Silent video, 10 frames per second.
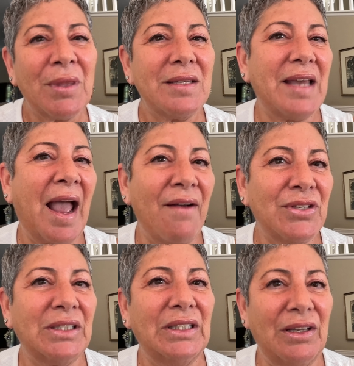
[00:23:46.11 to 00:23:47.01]
to have
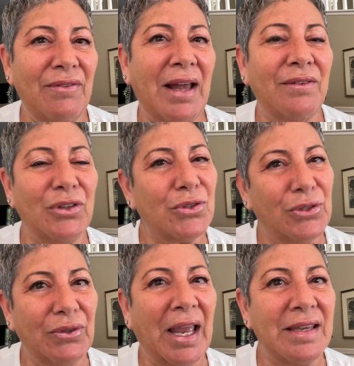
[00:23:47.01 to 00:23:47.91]
to live out of your
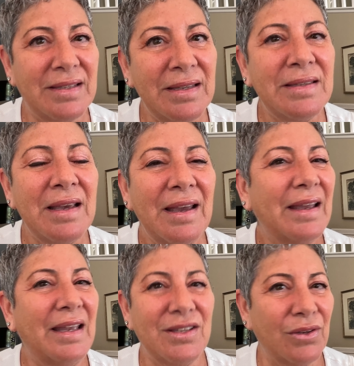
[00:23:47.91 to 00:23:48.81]
suitcases
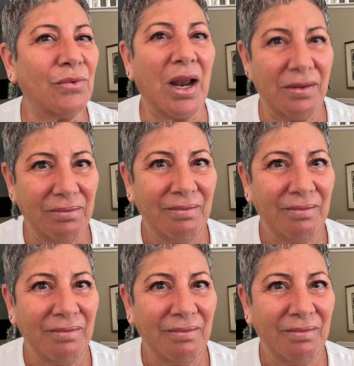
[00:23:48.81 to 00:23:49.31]
isn't right.